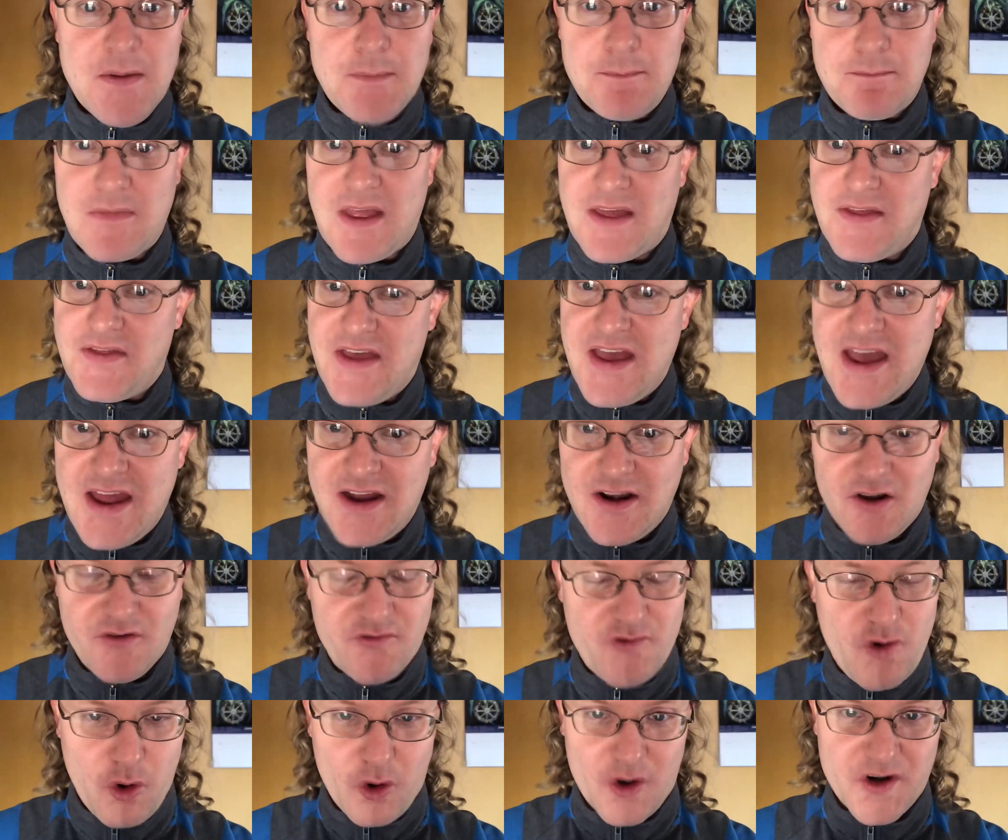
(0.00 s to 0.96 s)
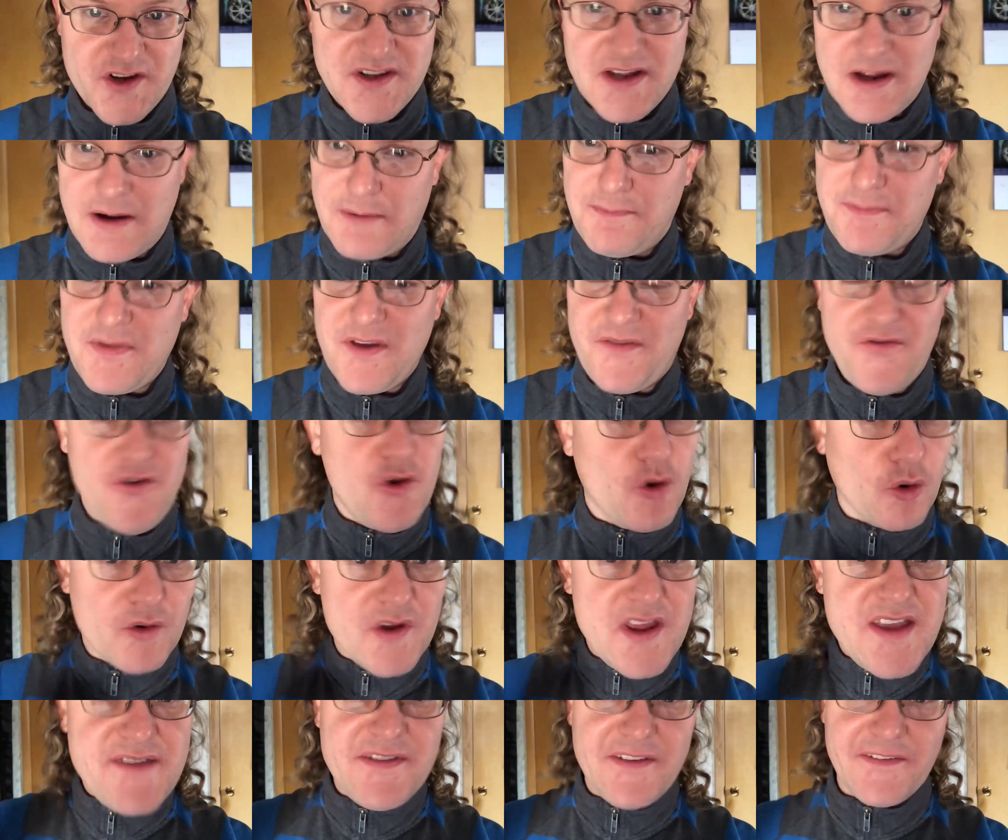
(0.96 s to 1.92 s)
And then, of course, now, if
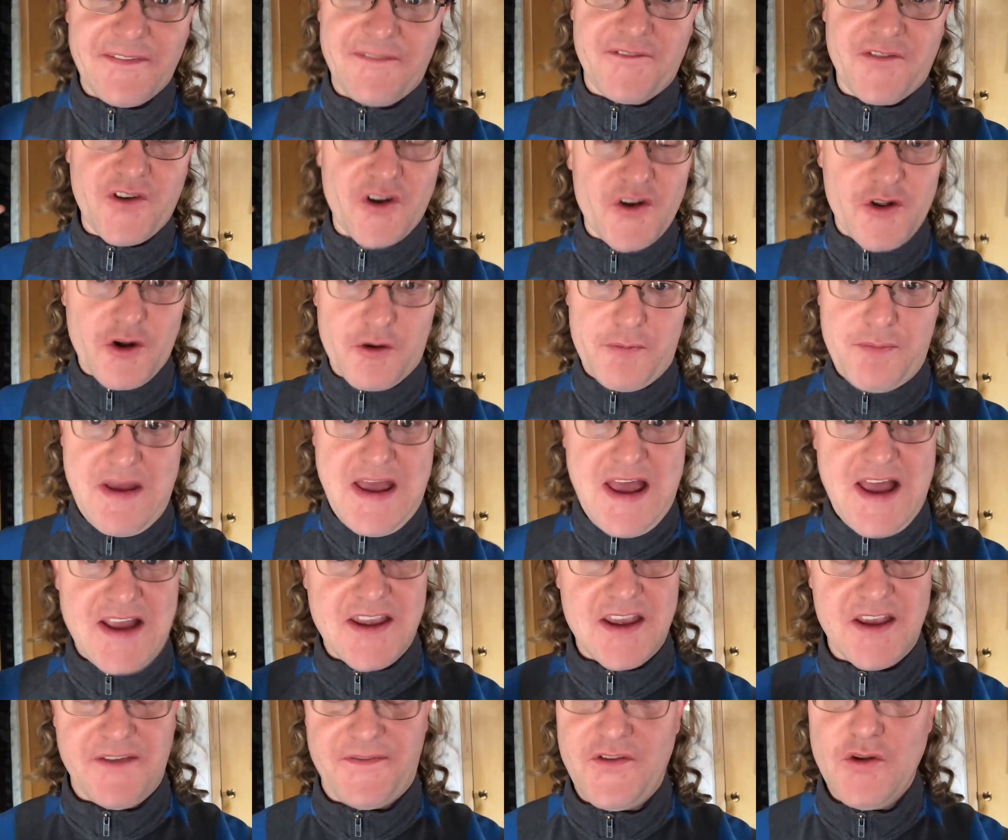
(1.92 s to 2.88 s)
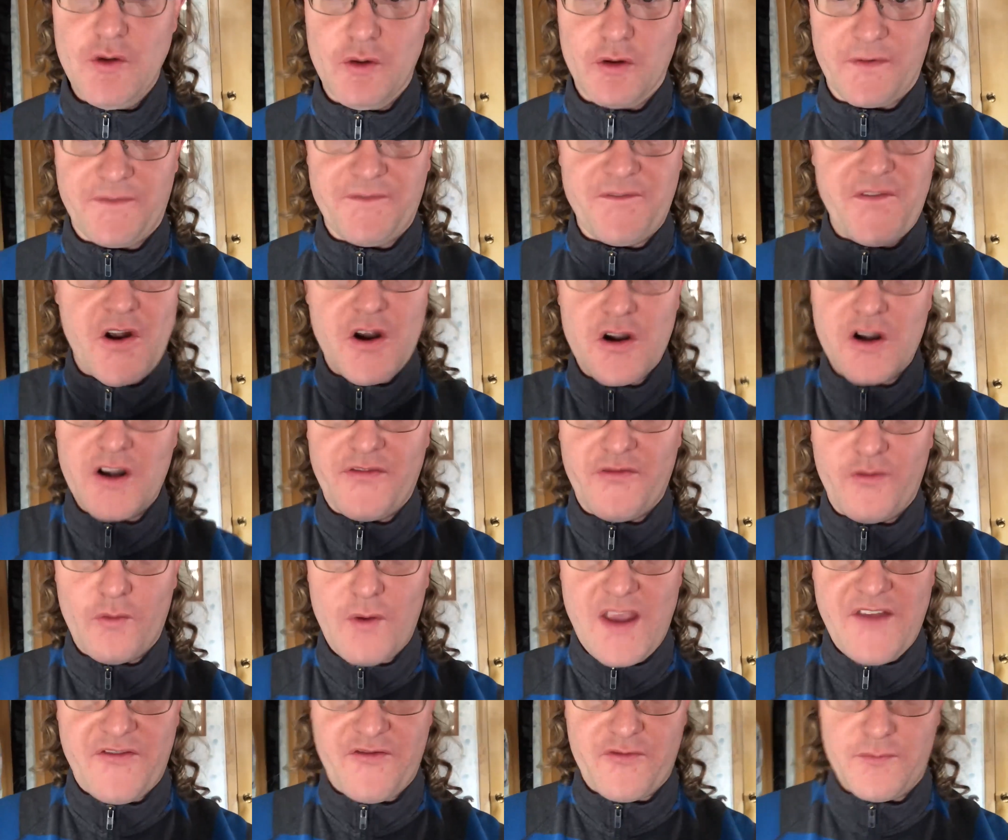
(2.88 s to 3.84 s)
you're even further back, if you are far enough
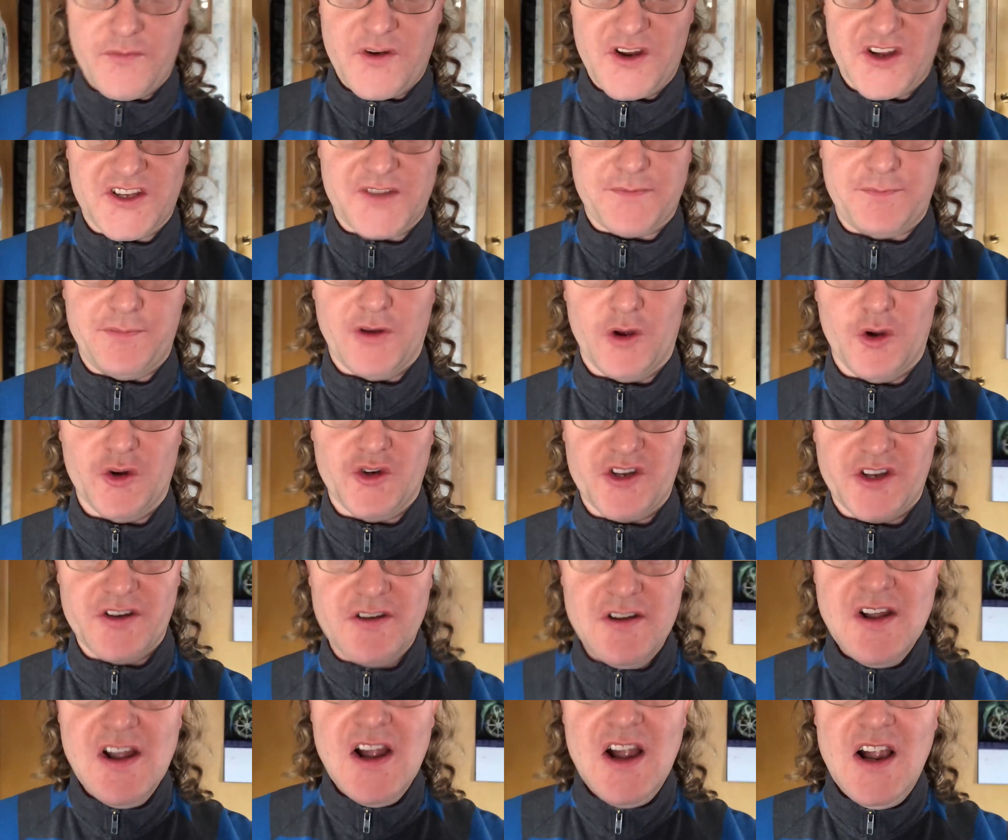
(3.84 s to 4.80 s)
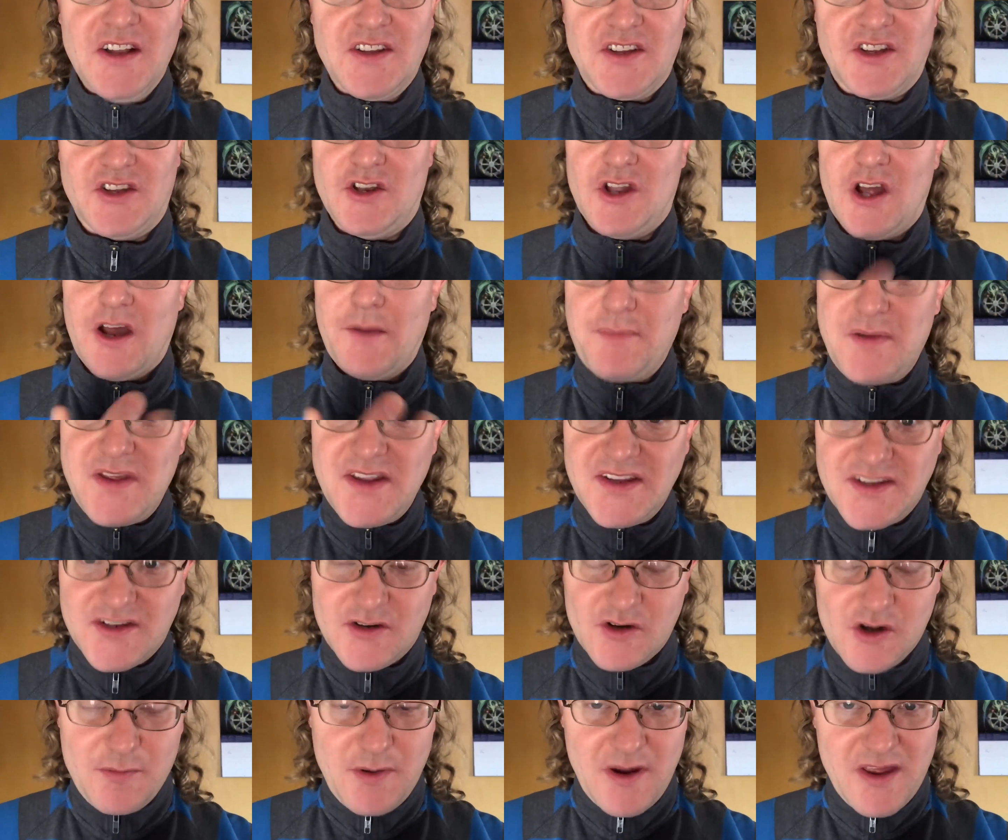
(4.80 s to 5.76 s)
away from an explosion to not be
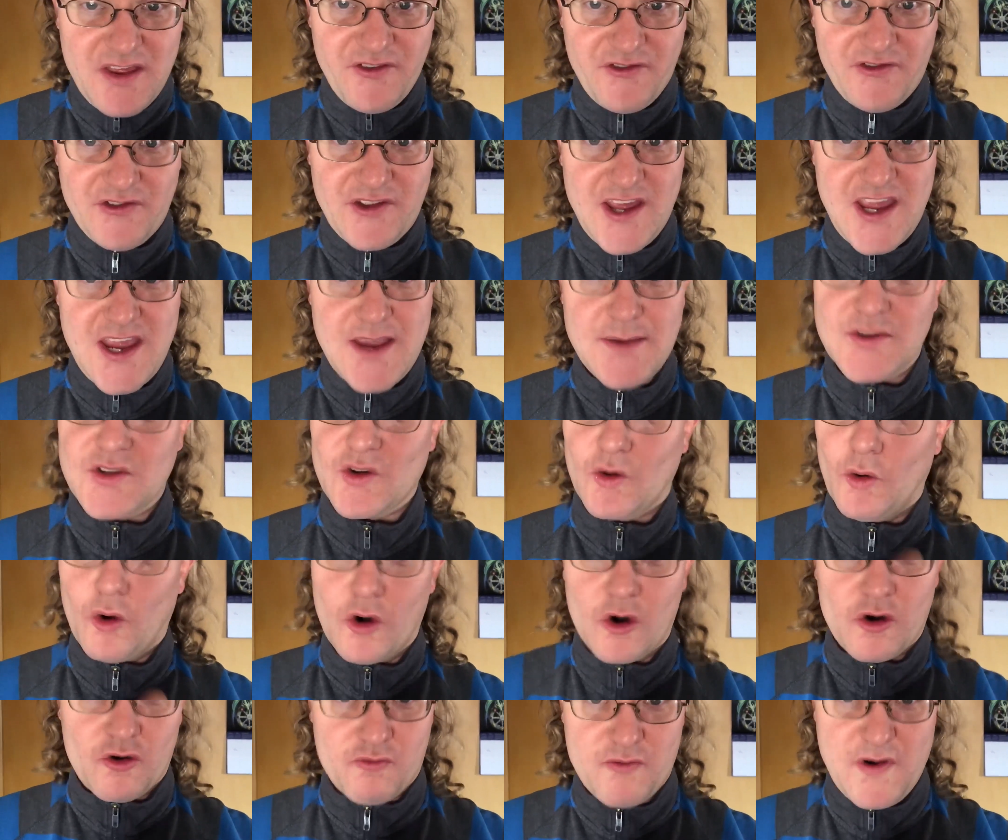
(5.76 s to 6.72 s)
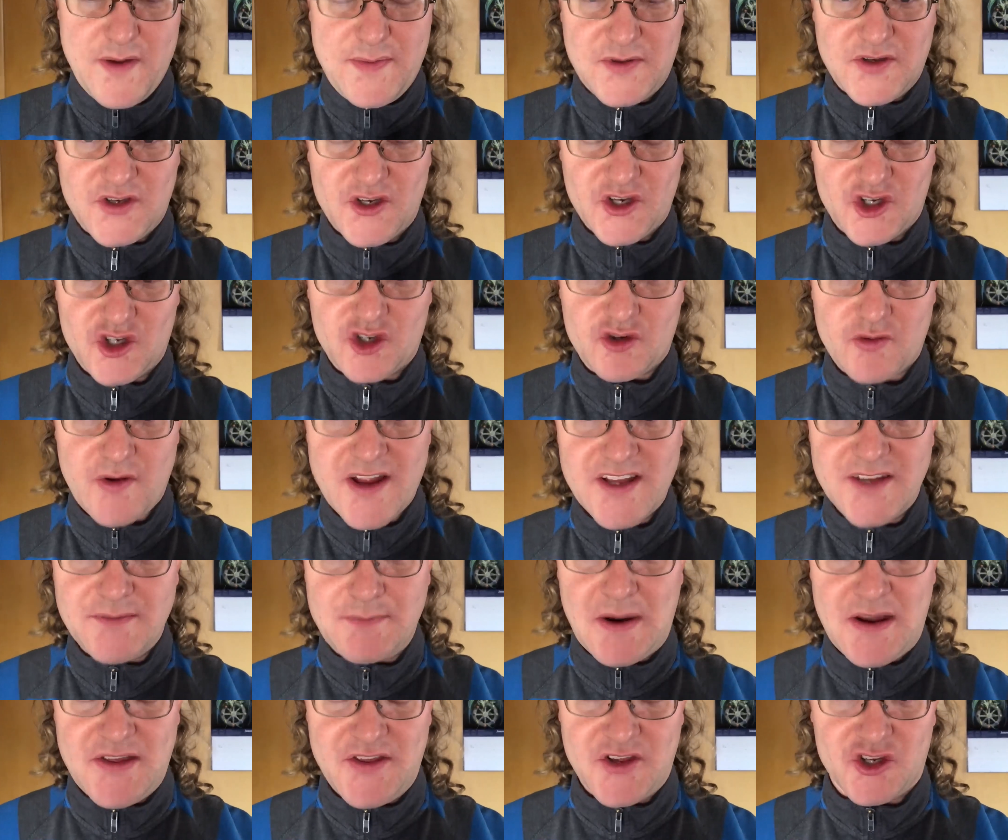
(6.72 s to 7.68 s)
incinerated by the flames or ripped to shreds
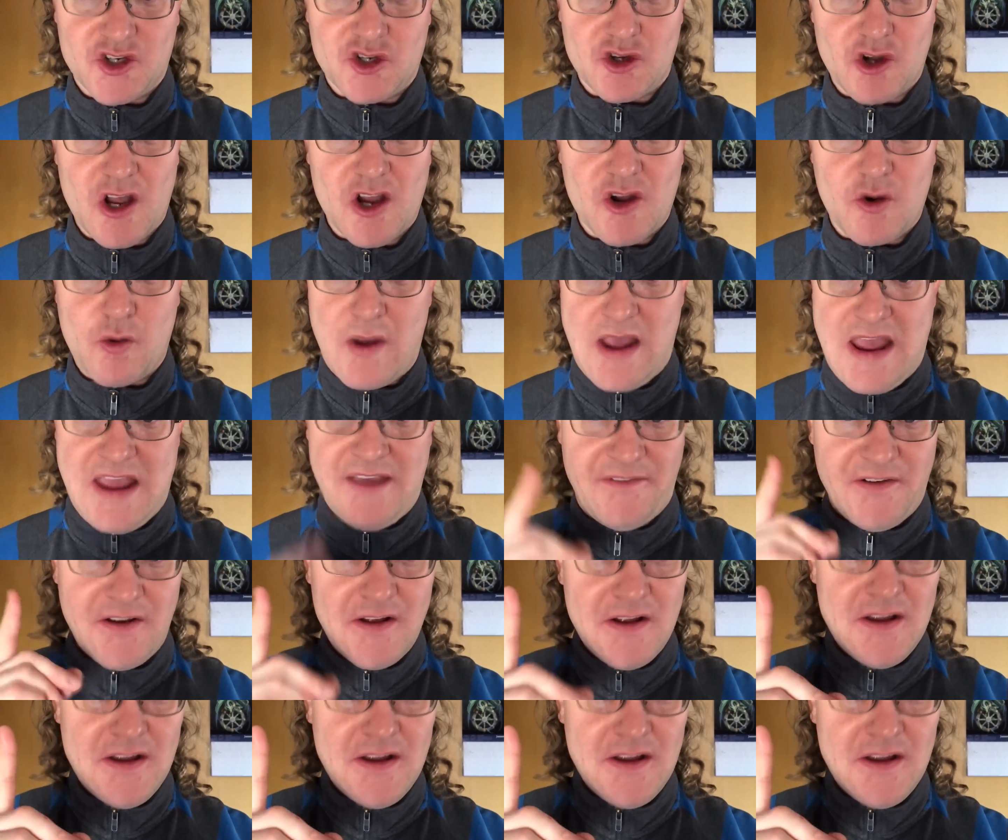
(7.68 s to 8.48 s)
by the shockwave,